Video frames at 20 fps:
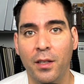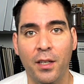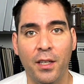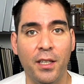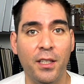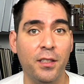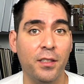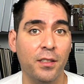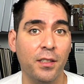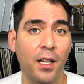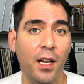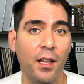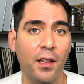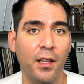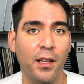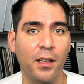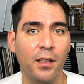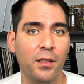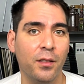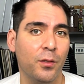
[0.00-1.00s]
In
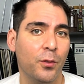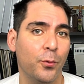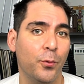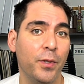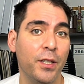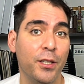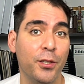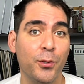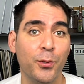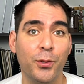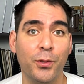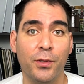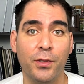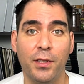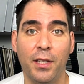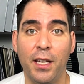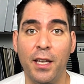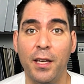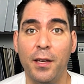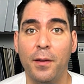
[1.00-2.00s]
Scala, we use
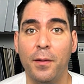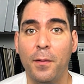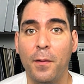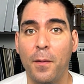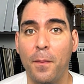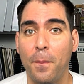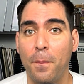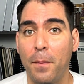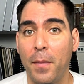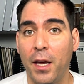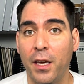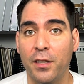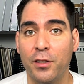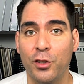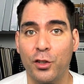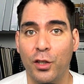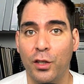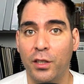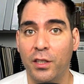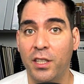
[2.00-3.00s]
the
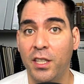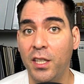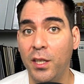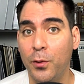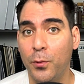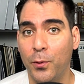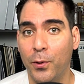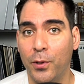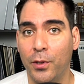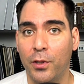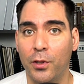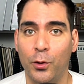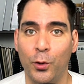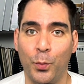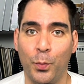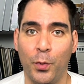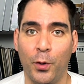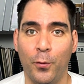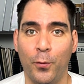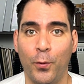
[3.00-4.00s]
match keyword to
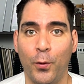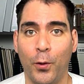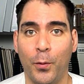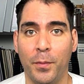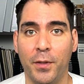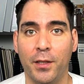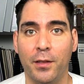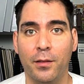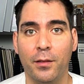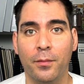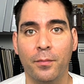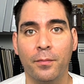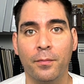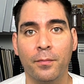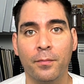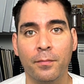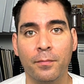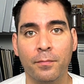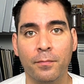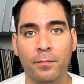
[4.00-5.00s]
perform it.
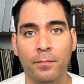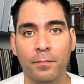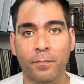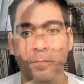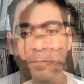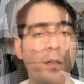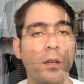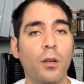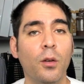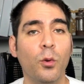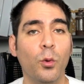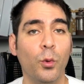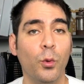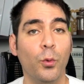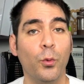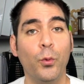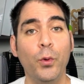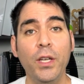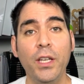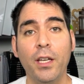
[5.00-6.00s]

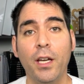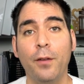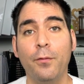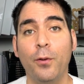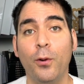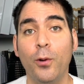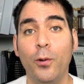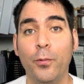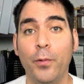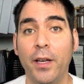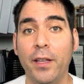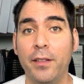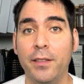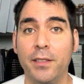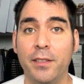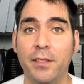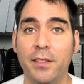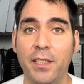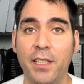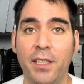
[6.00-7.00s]
We have already
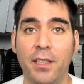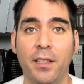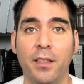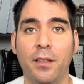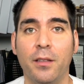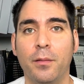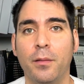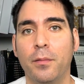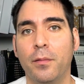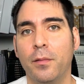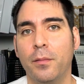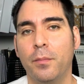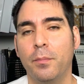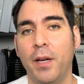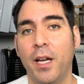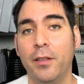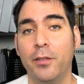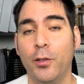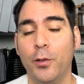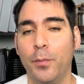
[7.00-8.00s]
seen
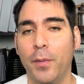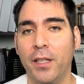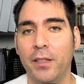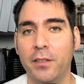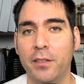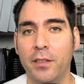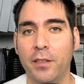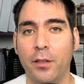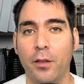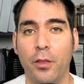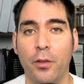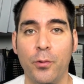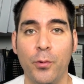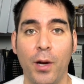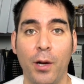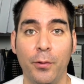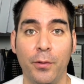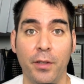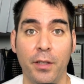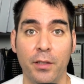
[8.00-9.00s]
pattern matching
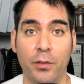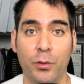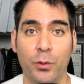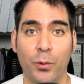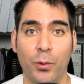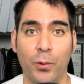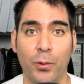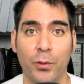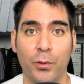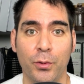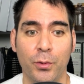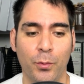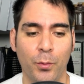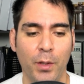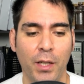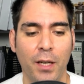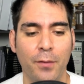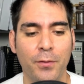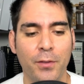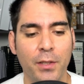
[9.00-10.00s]
throughout this course. We
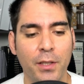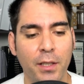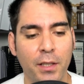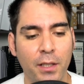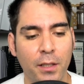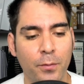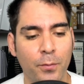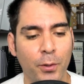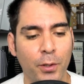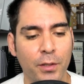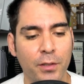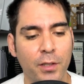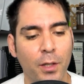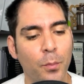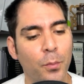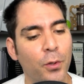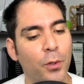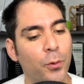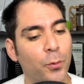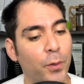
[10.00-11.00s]
have seen it, for
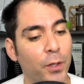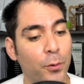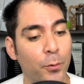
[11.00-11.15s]
example, when